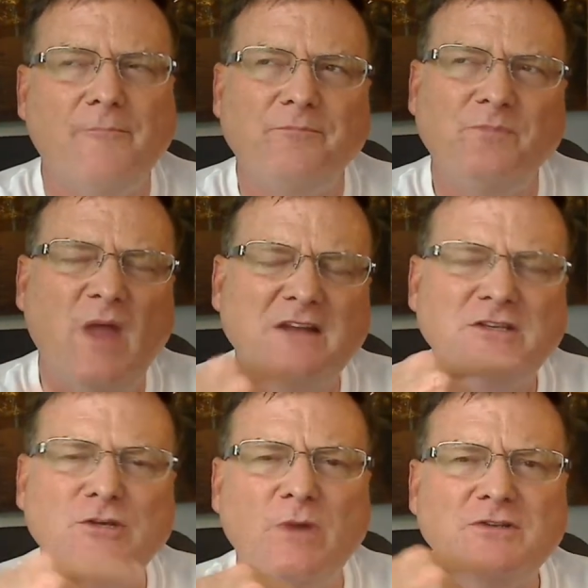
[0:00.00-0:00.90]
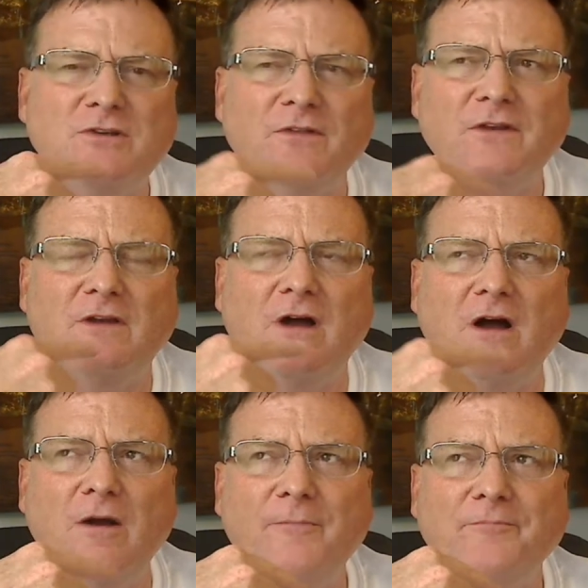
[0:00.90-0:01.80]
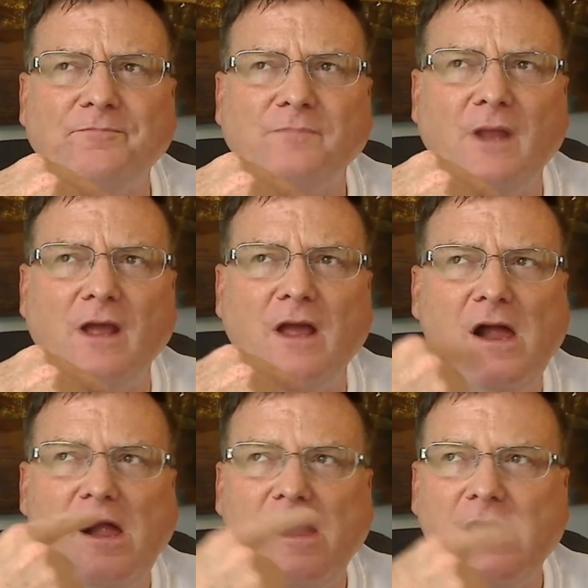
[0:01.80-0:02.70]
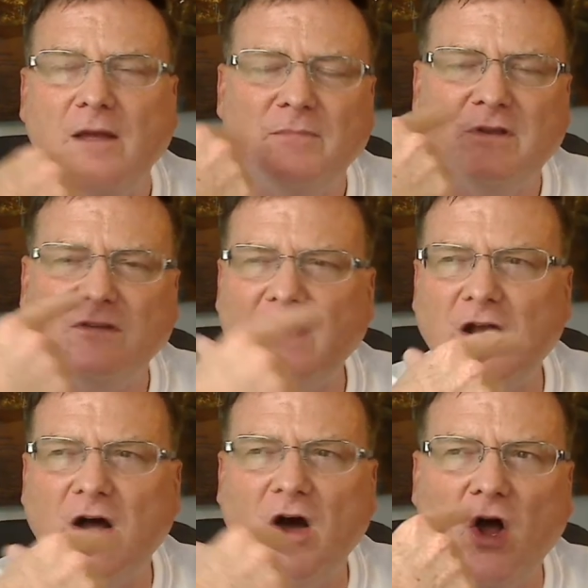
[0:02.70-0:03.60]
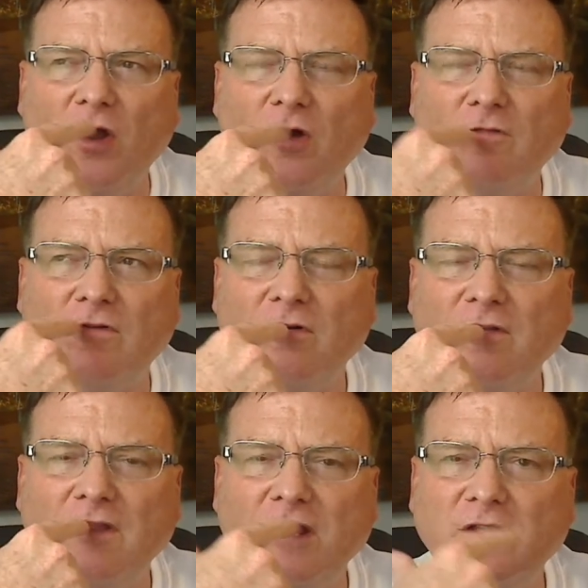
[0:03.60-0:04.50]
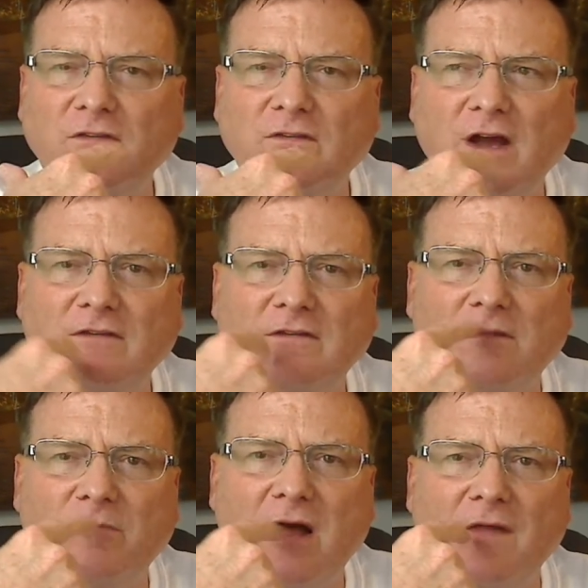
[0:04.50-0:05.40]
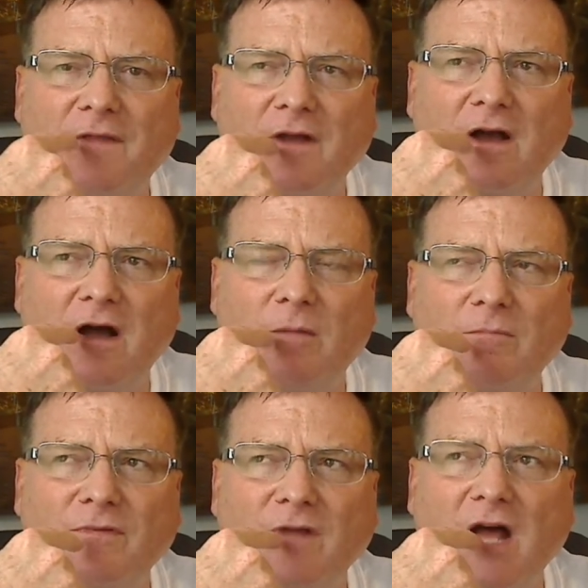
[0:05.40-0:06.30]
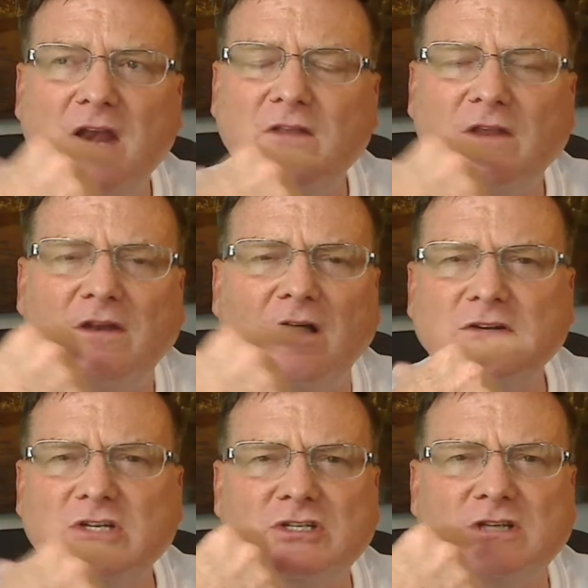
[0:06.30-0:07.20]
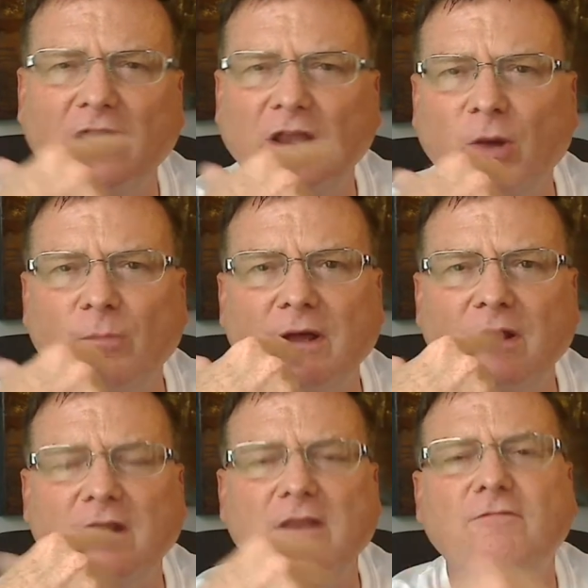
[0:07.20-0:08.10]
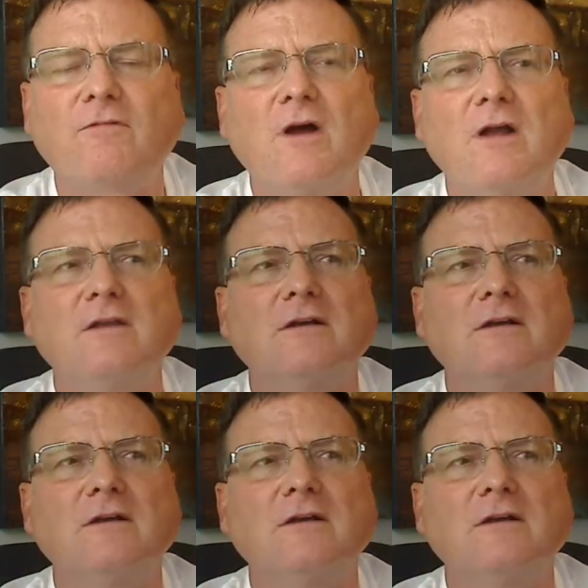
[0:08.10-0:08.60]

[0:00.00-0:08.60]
Not too much on the tongue. Just kind of all over the insides of the mouth, the gums, under the tongue, just a little bit in the front.